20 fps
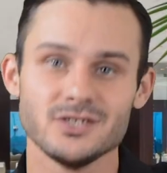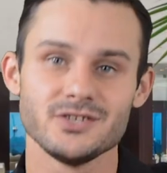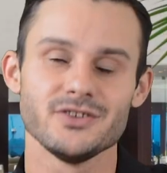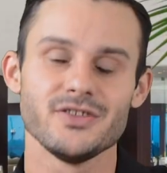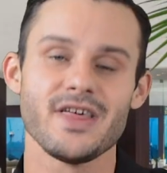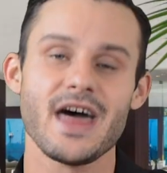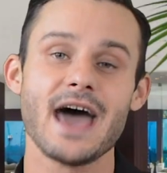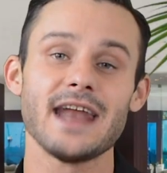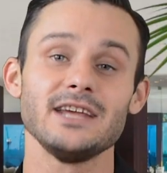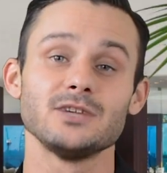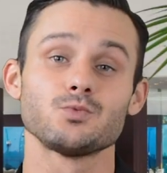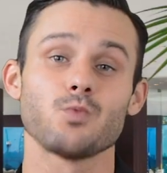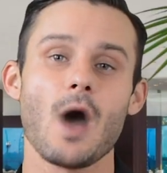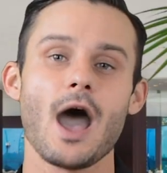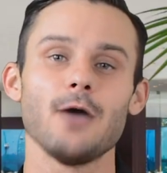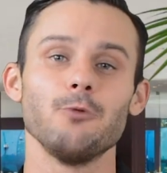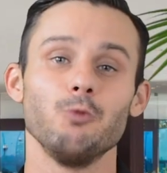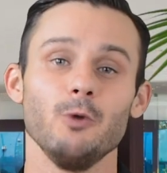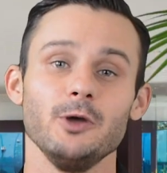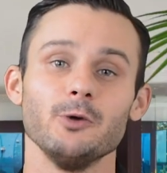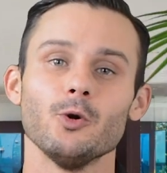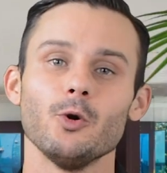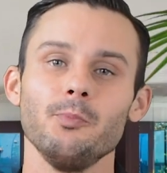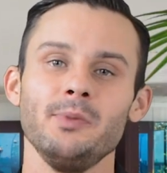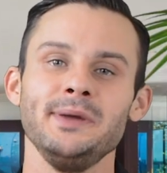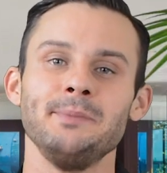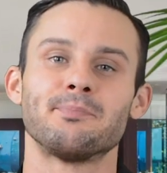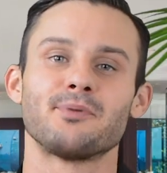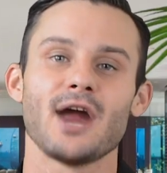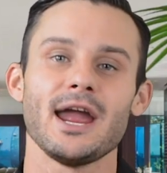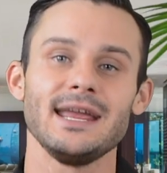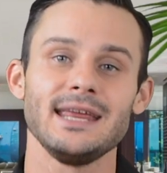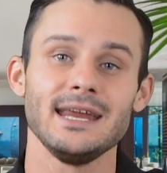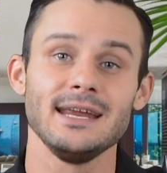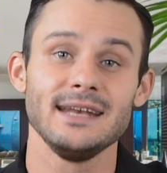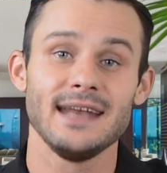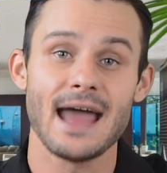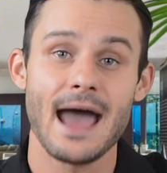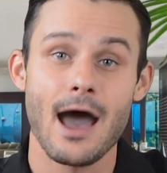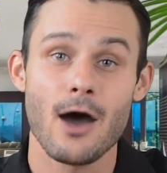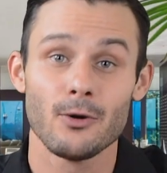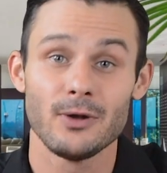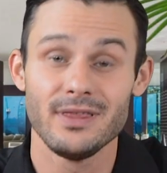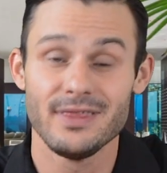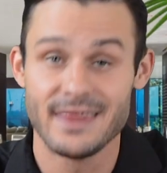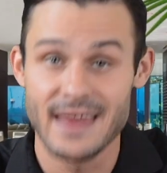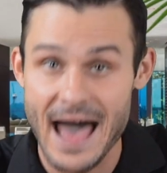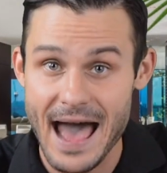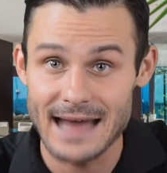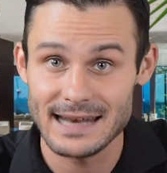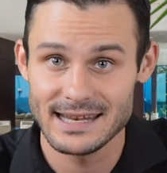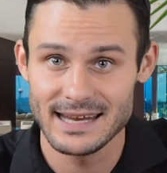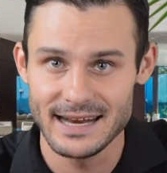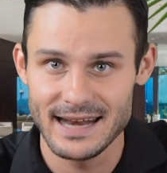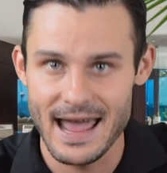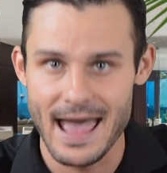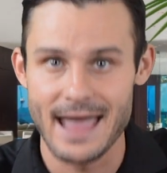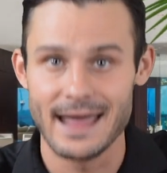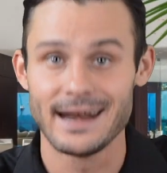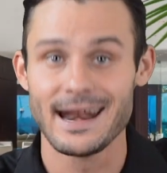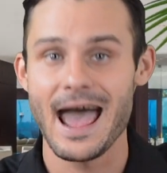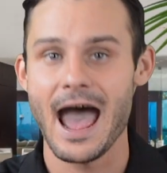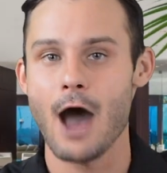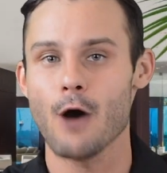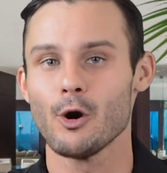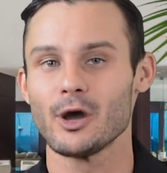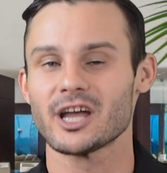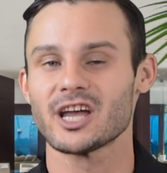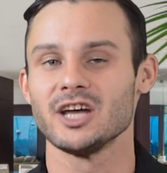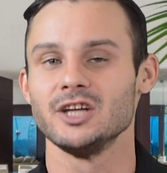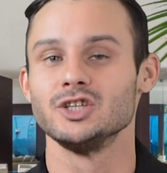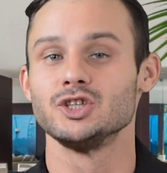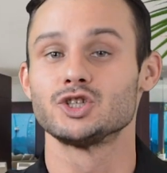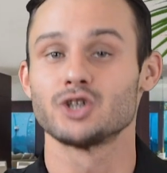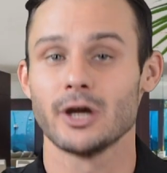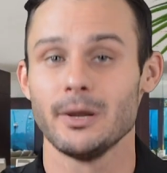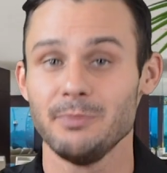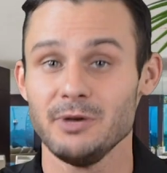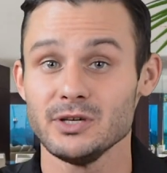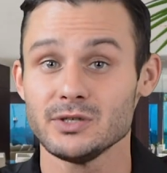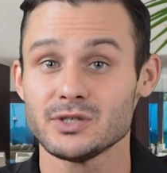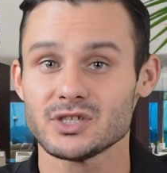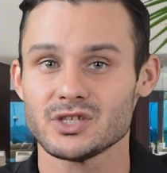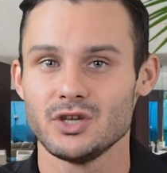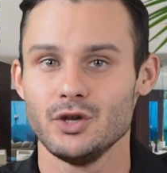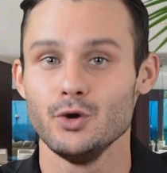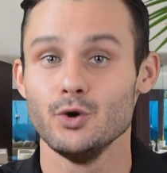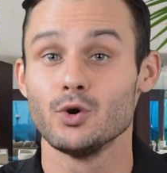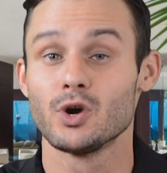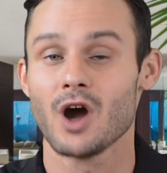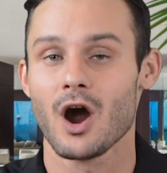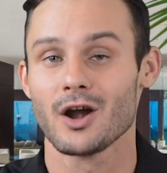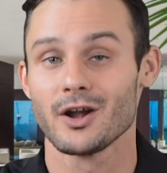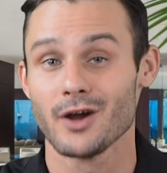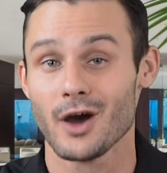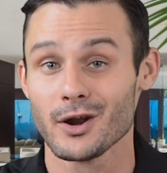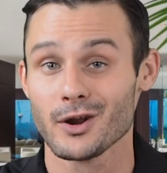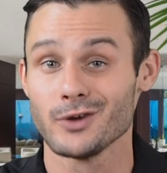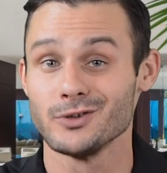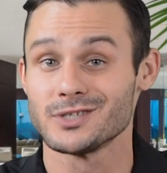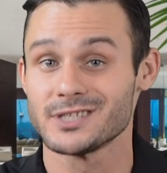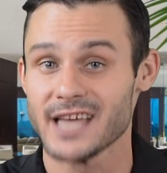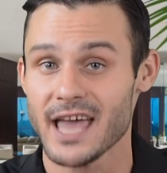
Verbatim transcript: So that is why we will be breaking down that today and how it contributes to Cardano's